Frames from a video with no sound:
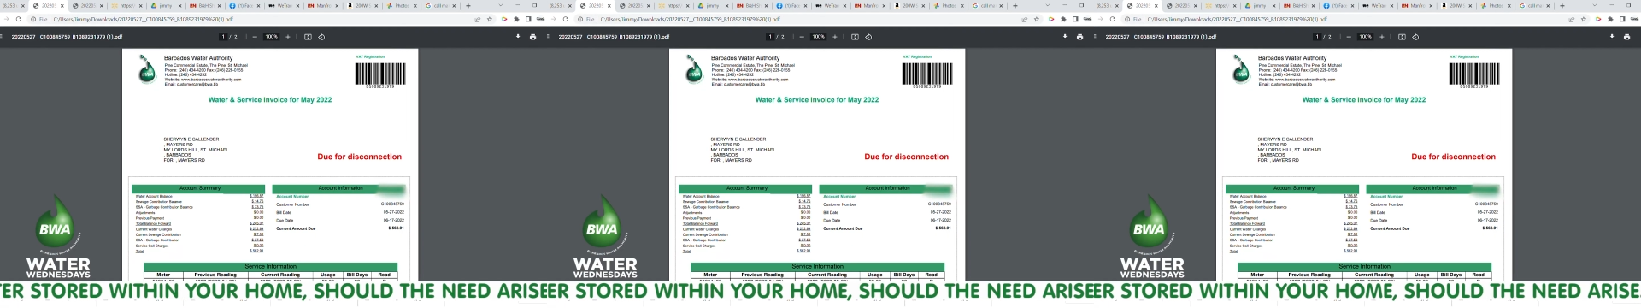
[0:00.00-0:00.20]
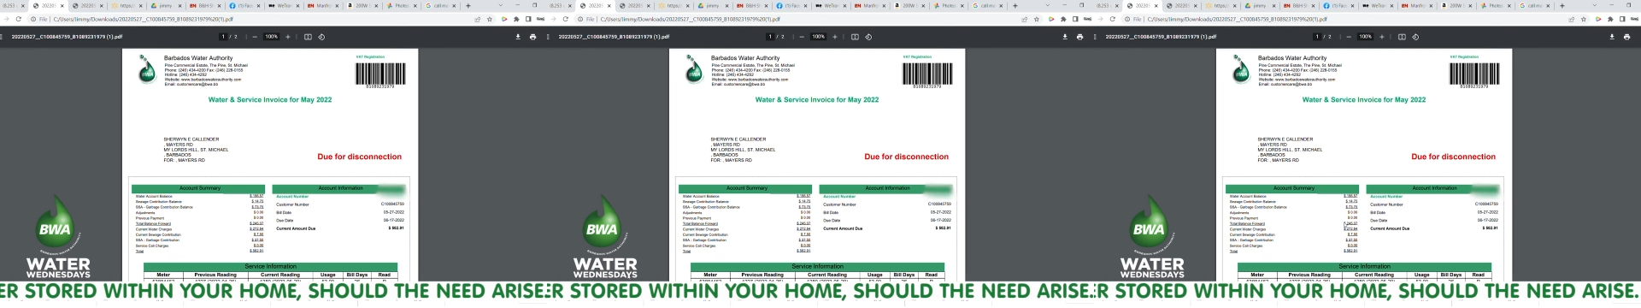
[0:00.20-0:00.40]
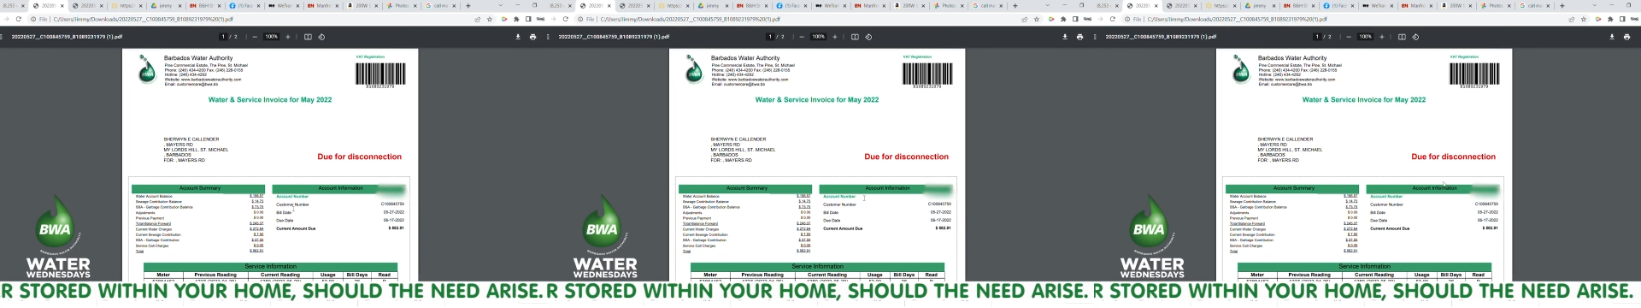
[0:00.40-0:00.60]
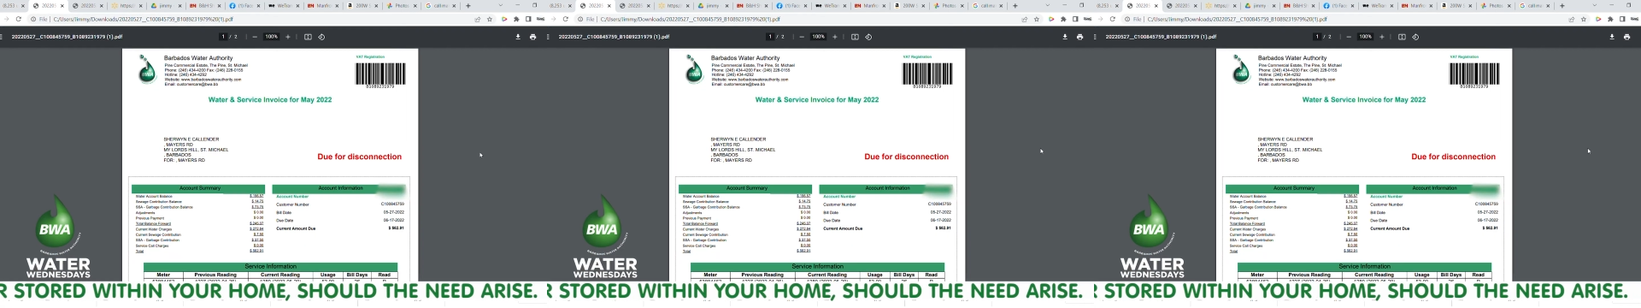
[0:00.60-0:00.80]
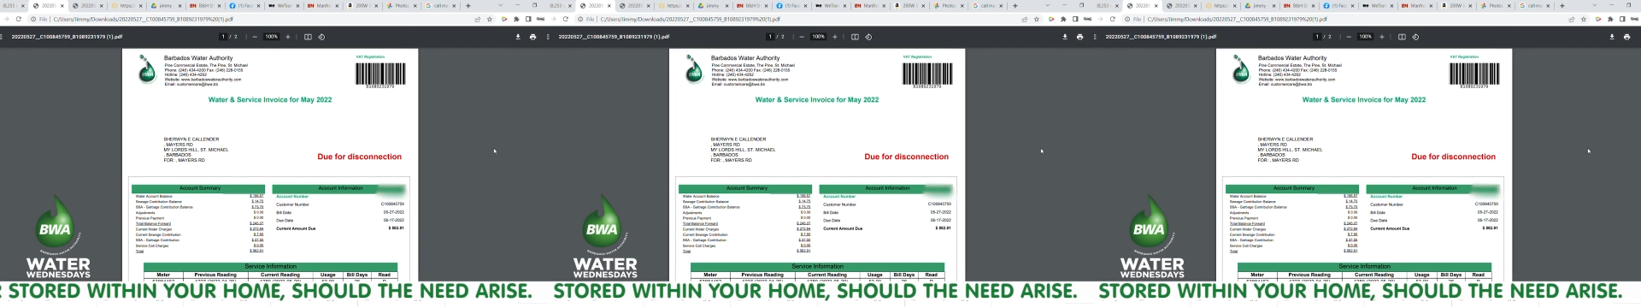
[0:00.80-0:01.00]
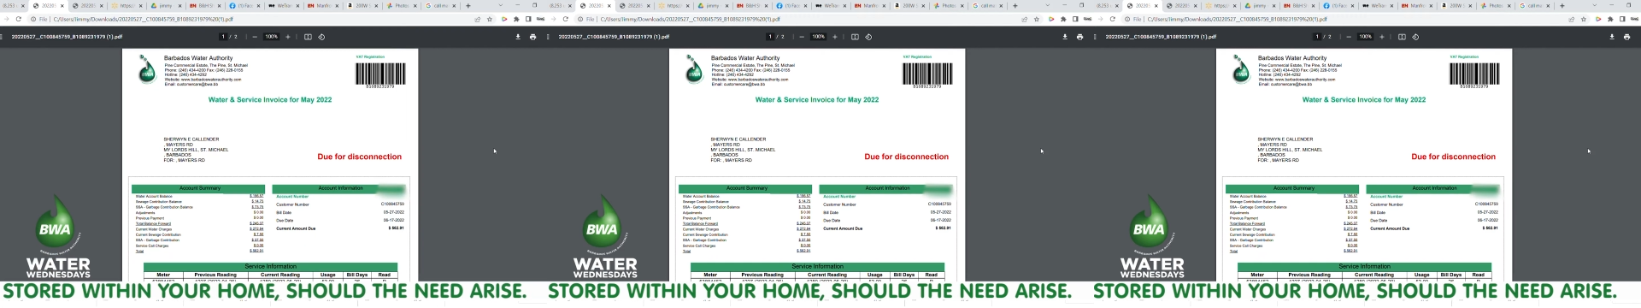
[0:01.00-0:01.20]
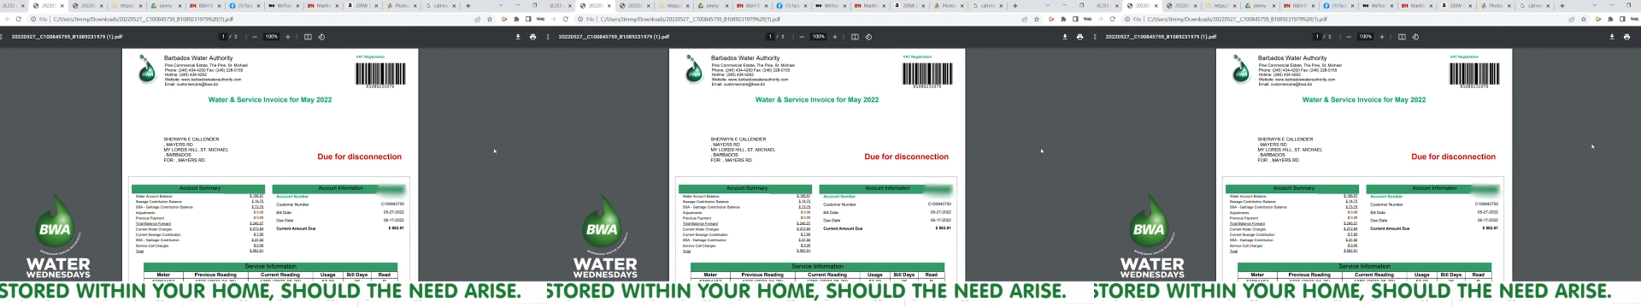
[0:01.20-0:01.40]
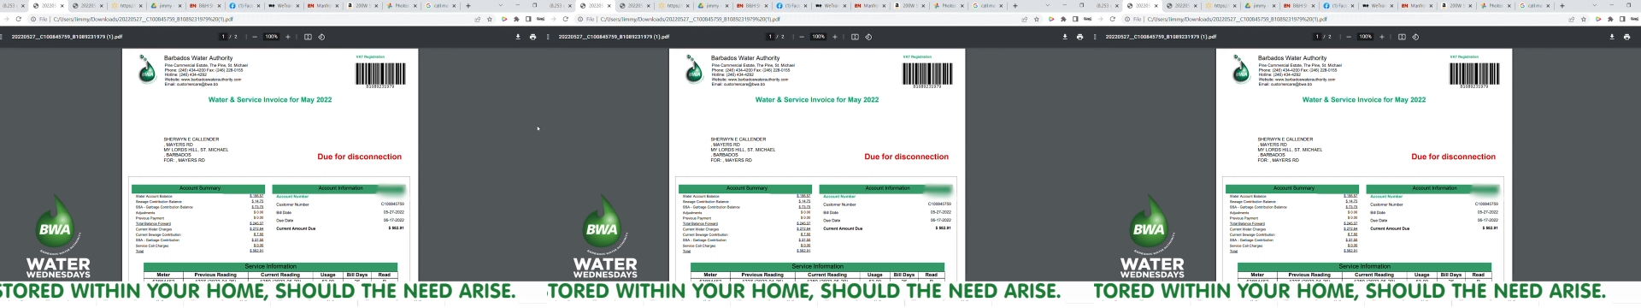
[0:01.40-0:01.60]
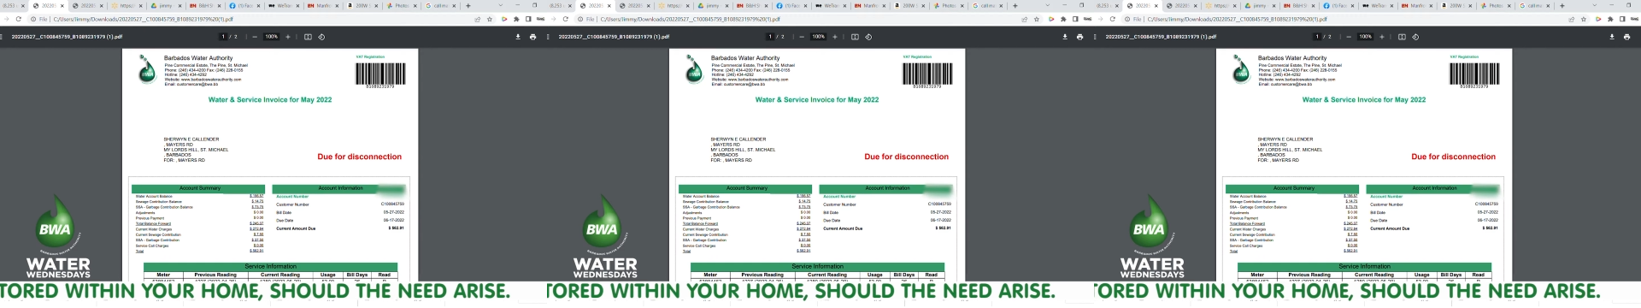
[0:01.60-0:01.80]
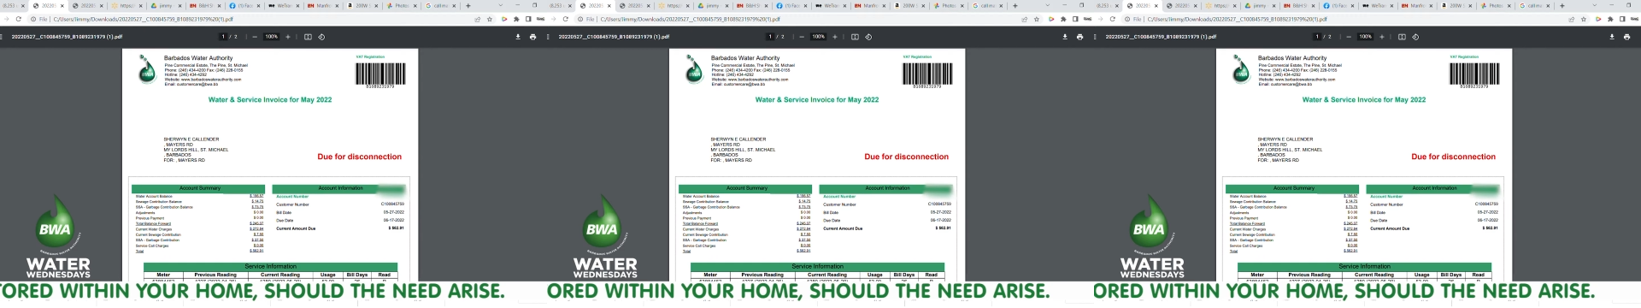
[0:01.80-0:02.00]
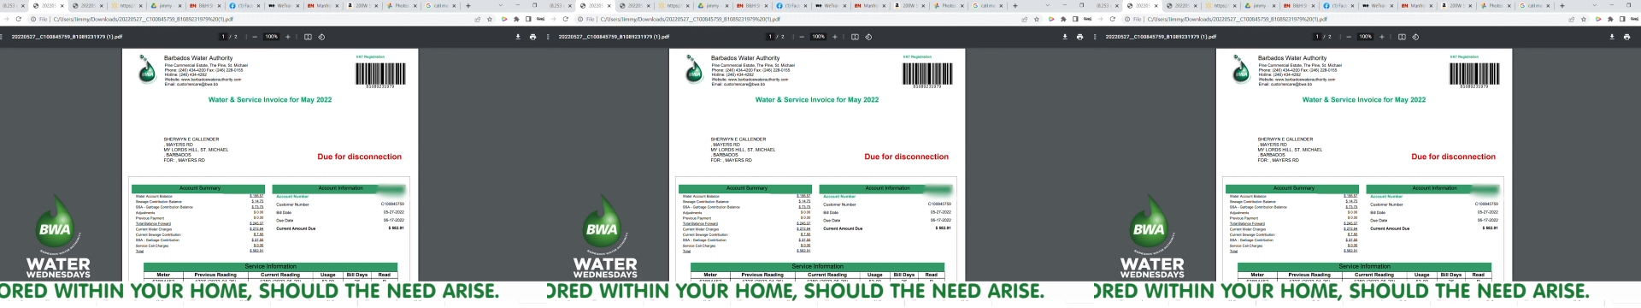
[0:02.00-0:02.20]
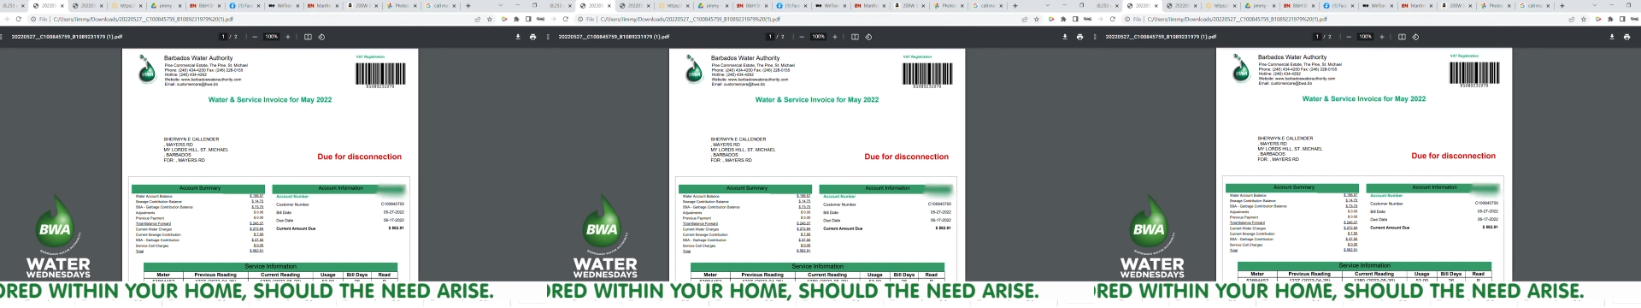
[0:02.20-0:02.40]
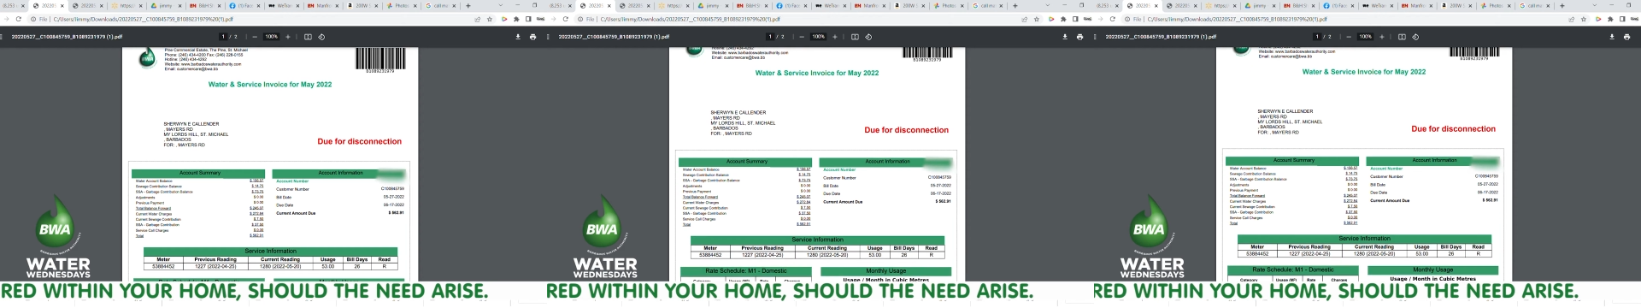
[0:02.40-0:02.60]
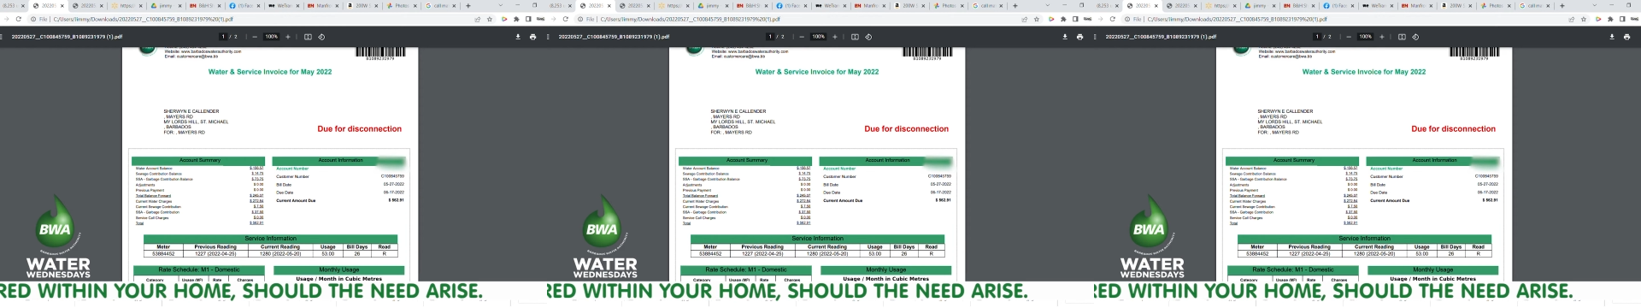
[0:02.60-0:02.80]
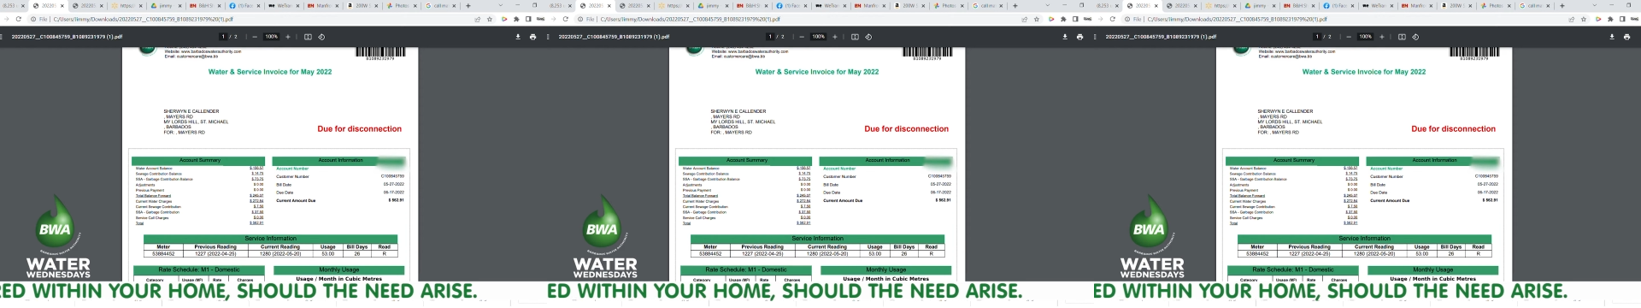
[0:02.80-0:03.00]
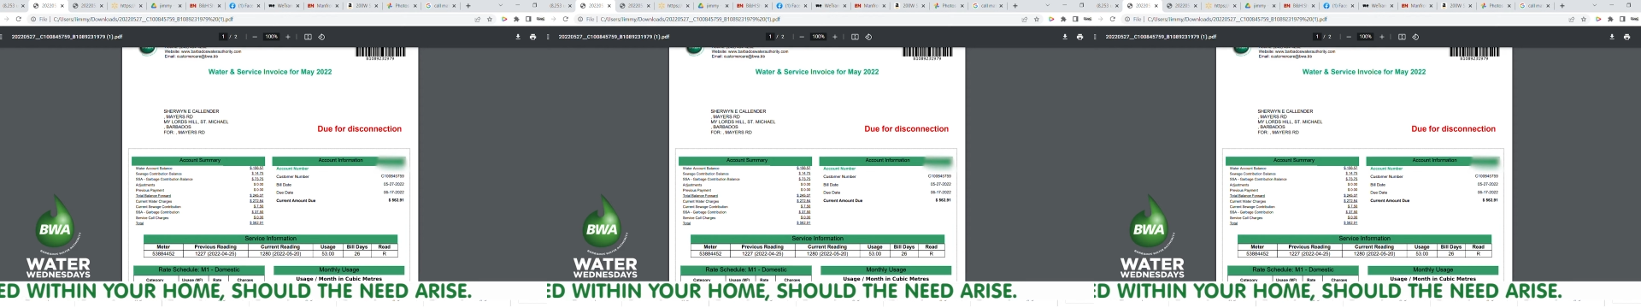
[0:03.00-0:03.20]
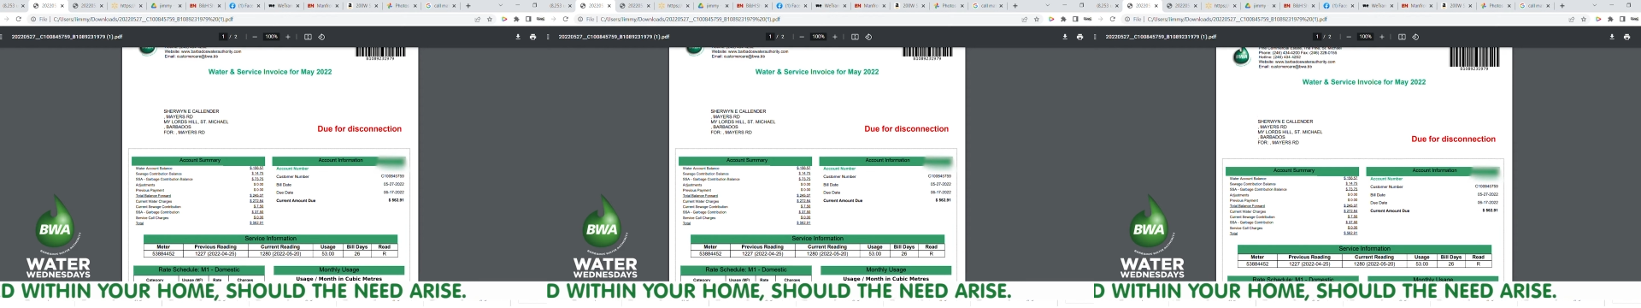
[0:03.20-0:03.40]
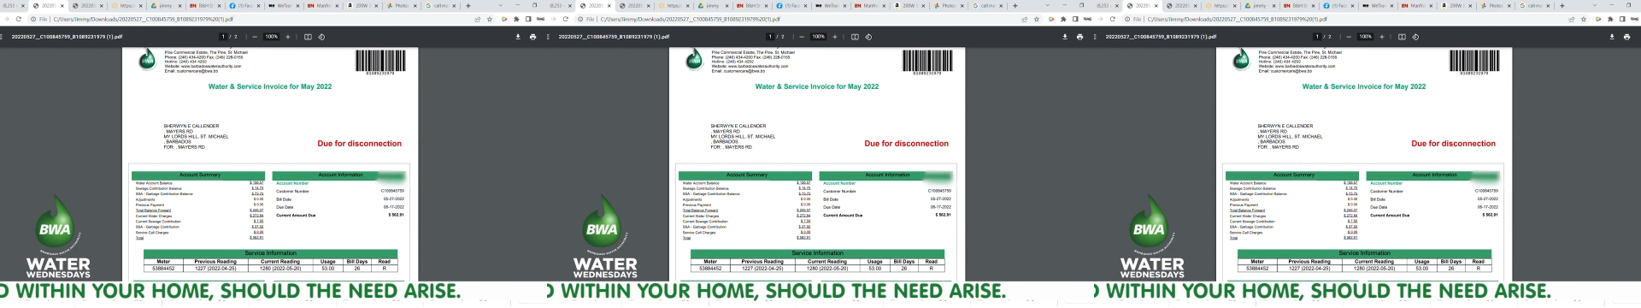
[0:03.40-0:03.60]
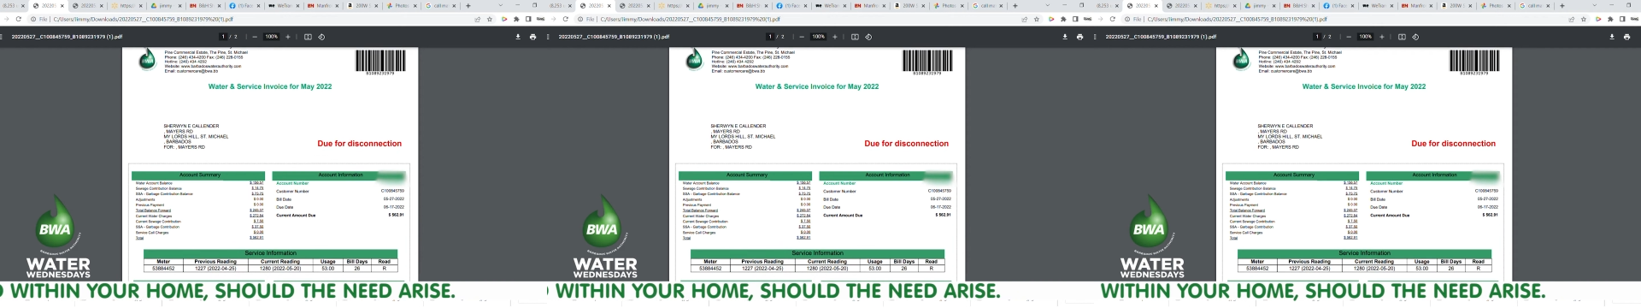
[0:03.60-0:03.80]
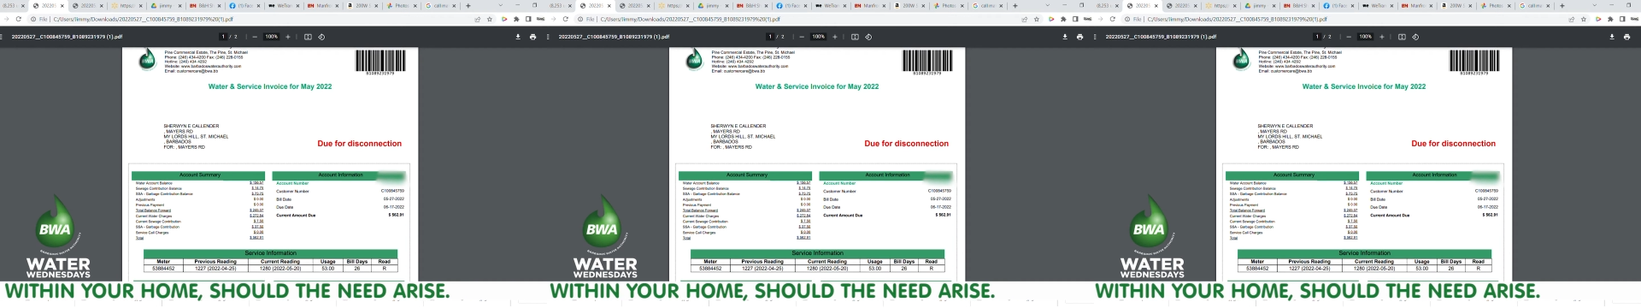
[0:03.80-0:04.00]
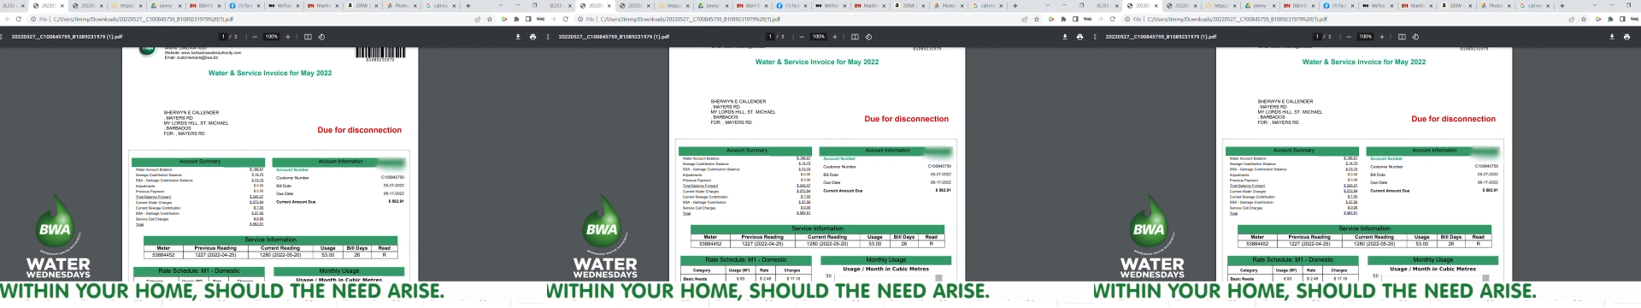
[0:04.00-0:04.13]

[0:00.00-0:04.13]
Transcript: [unreadable: no face in view]